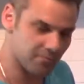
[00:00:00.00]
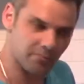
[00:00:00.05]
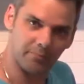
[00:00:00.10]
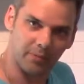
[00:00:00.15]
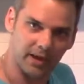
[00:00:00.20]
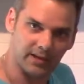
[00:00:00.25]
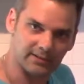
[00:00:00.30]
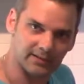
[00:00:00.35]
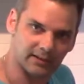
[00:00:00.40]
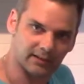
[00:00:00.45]

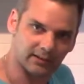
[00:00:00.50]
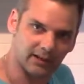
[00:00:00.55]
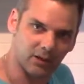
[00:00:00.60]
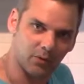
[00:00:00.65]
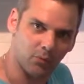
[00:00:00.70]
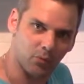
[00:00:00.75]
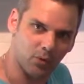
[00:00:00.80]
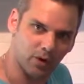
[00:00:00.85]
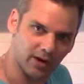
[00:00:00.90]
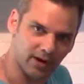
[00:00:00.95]

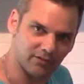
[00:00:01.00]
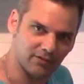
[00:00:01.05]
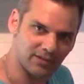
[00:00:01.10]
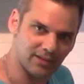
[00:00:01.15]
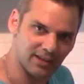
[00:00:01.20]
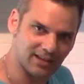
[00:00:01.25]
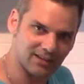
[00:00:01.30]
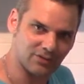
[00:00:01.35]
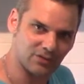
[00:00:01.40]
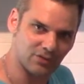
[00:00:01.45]
basically what
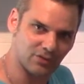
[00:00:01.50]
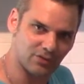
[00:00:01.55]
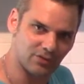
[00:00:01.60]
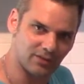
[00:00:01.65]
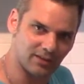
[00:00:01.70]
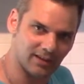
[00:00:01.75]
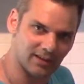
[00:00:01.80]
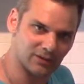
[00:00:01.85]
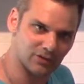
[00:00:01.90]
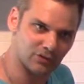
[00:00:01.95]
everything
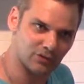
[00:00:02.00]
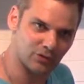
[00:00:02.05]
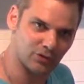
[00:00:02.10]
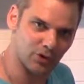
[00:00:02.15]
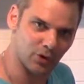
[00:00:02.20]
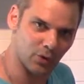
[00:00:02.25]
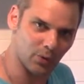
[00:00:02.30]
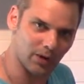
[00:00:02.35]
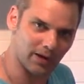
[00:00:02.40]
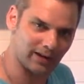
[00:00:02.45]
is
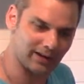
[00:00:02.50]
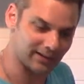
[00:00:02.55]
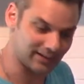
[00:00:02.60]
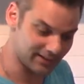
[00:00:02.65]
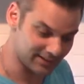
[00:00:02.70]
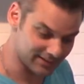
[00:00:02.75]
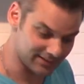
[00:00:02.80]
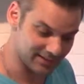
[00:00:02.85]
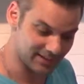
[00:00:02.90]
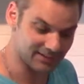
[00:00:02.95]
doing
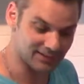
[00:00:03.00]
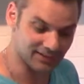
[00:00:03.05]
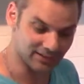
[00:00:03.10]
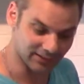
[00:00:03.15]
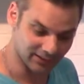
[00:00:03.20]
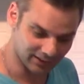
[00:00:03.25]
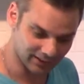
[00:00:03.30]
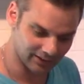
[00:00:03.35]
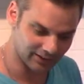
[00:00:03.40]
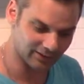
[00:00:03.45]
is
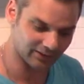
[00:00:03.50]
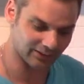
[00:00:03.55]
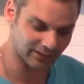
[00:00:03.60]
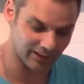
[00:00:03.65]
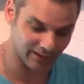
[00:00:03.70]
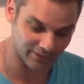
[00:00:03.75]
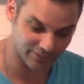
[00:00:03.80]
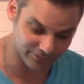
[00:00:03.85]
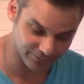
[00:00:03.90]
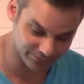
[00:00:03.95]
it's
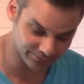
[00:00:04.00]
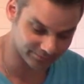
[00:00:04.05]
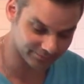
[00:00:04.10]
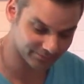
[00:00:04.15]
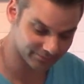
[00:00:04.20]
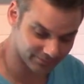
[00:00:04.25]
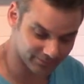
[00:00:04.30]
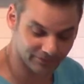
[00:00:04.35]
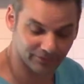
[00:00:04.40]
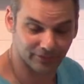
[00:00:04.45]
literally
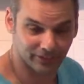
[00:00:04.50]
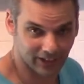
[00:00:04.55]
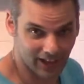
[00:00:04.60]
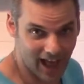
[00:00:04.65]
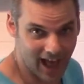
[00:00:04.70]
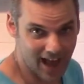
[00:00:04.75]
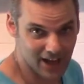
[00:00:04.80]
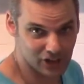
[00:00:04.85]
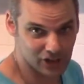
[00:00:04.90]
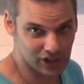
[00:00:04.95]

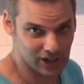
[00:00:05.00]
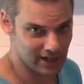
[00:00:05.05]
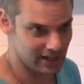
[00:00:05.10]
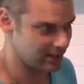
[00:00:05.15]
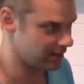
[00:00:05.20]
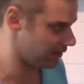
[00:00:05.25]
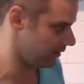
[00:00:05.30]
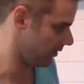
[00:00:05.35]
flashing,